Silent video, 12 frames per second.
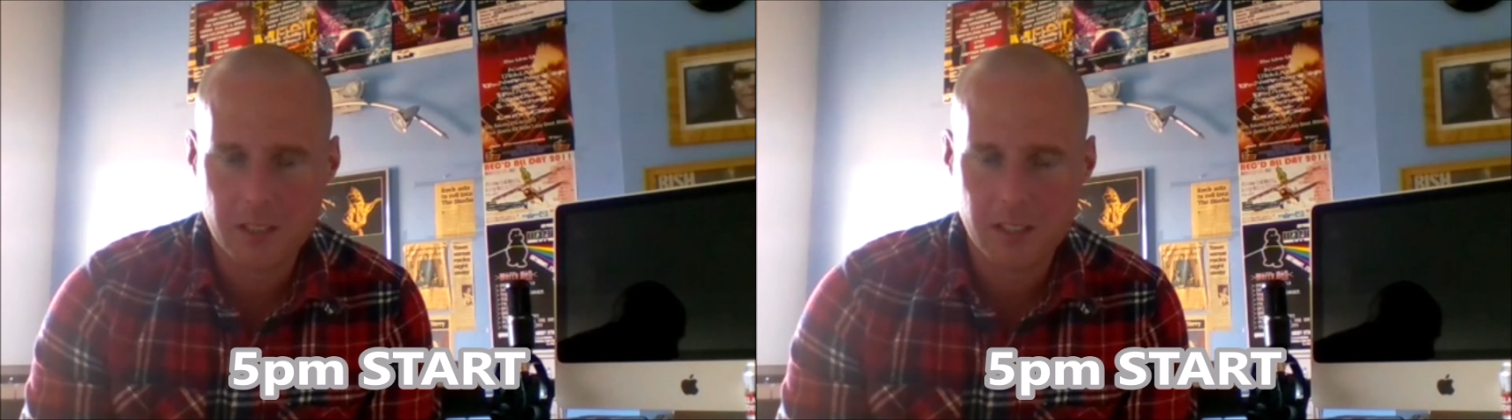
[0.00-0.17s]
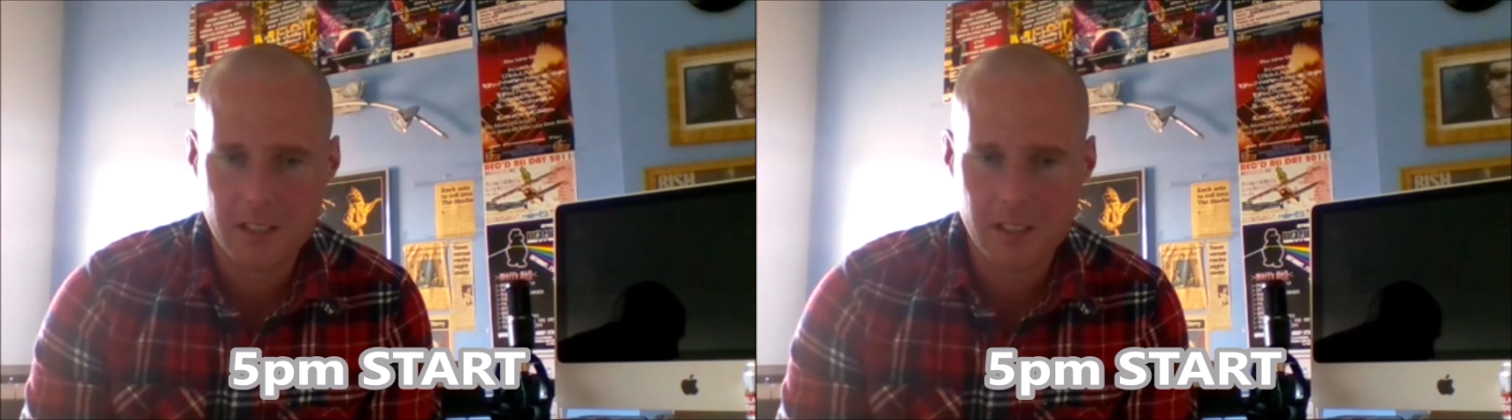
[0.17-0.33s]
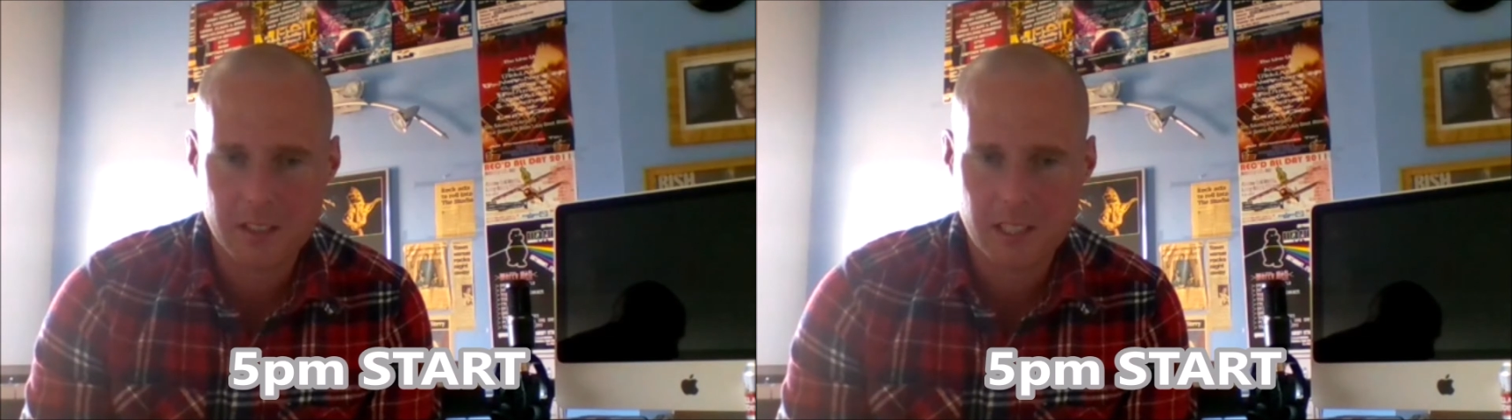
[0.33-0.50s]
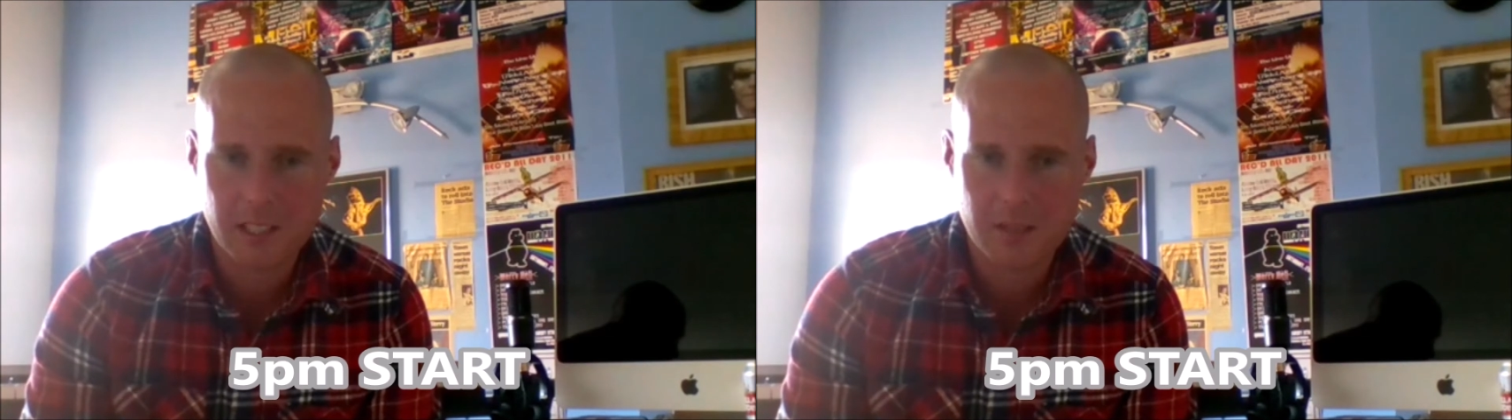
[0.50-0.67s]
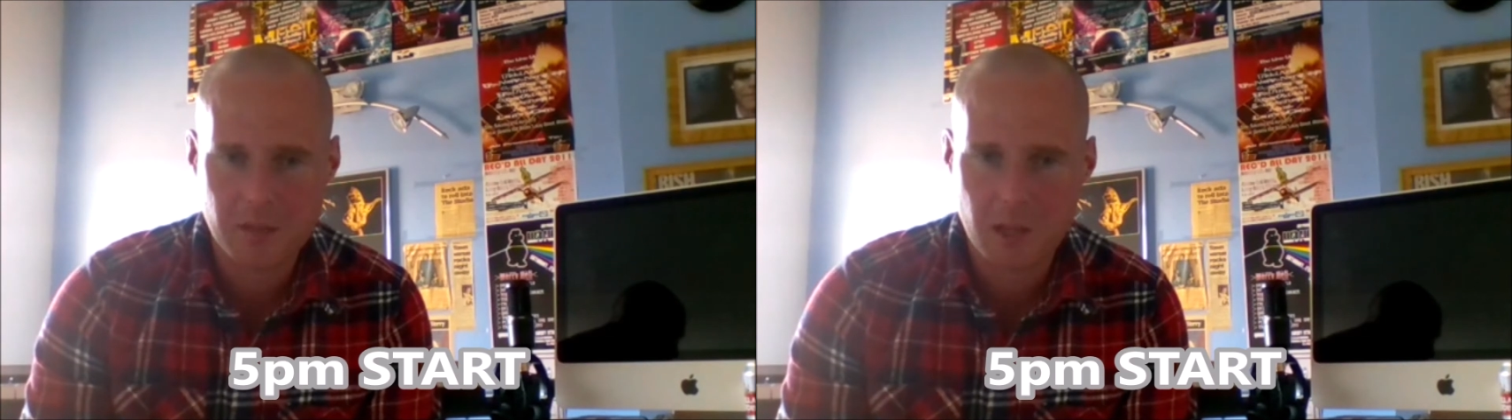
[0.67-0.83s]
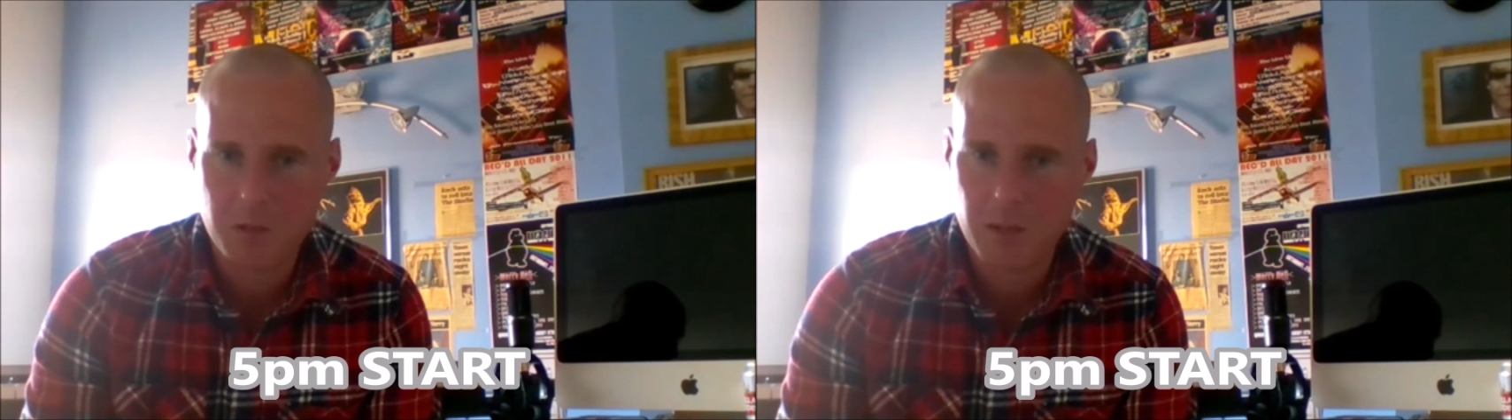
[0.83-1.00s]
And like you say, they've
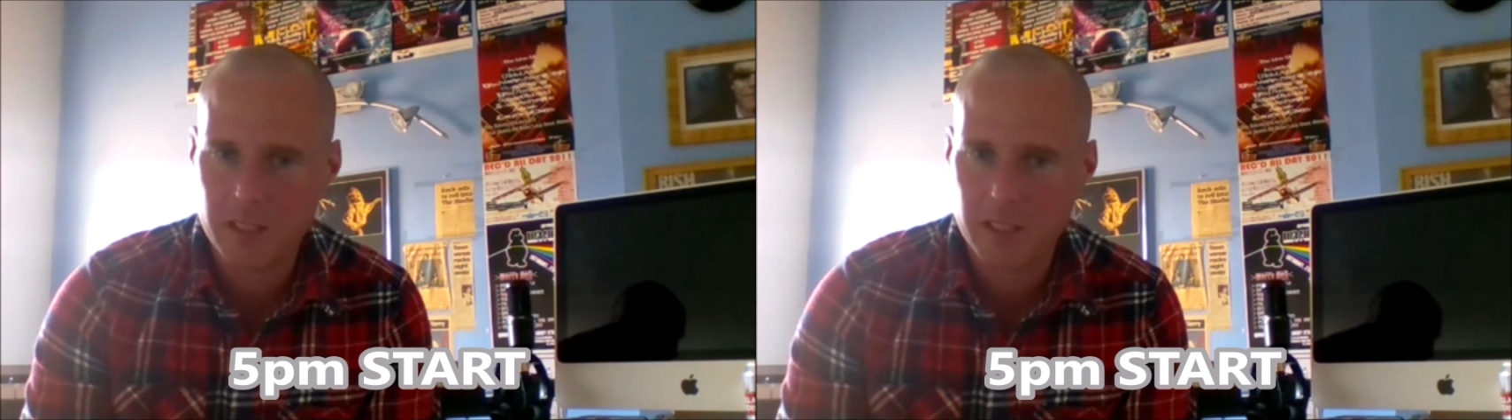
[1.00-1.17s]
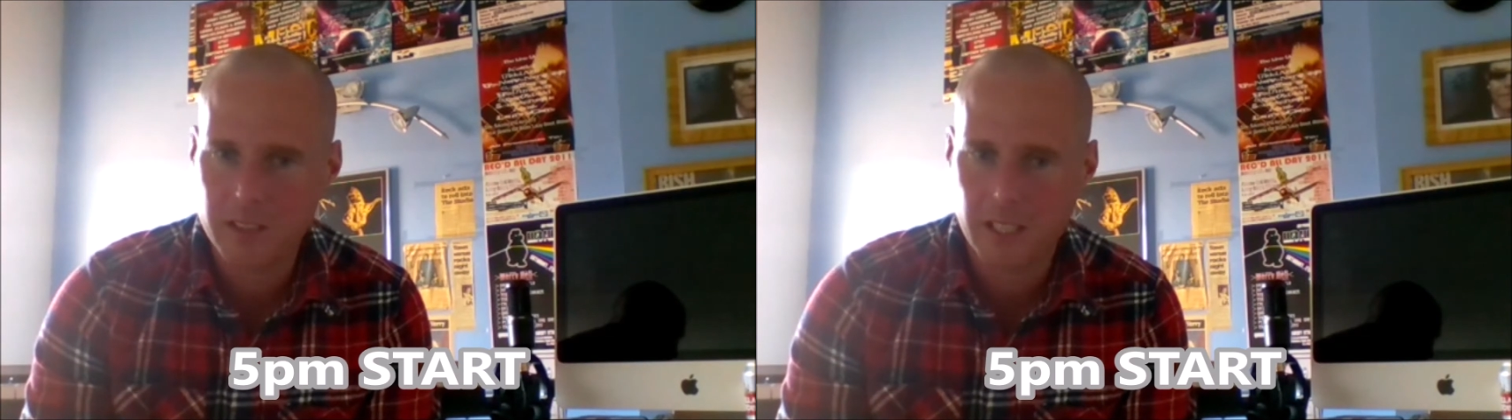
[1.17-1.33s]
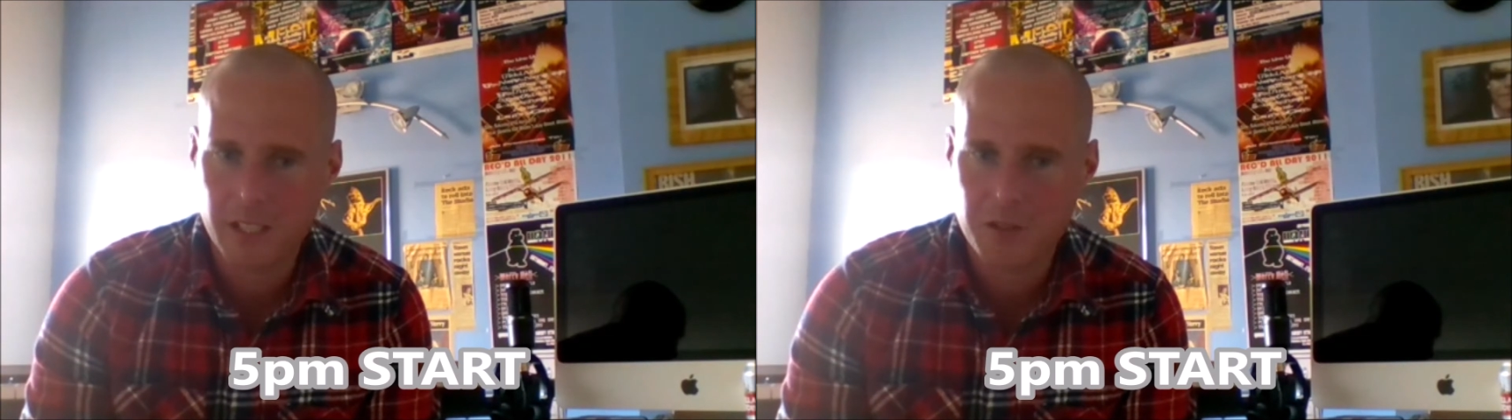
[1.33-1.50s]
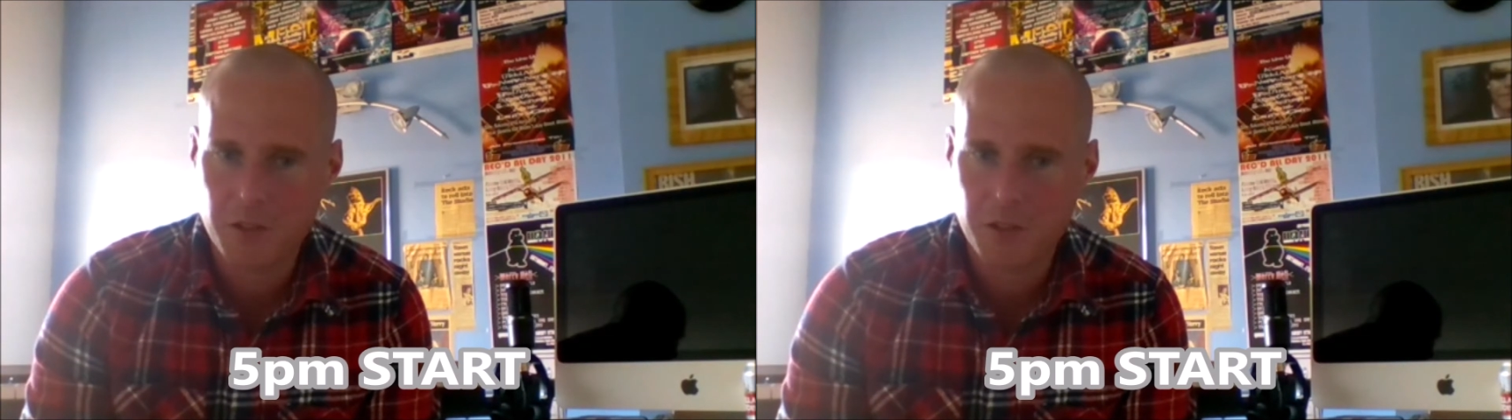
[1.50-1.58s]
always stayed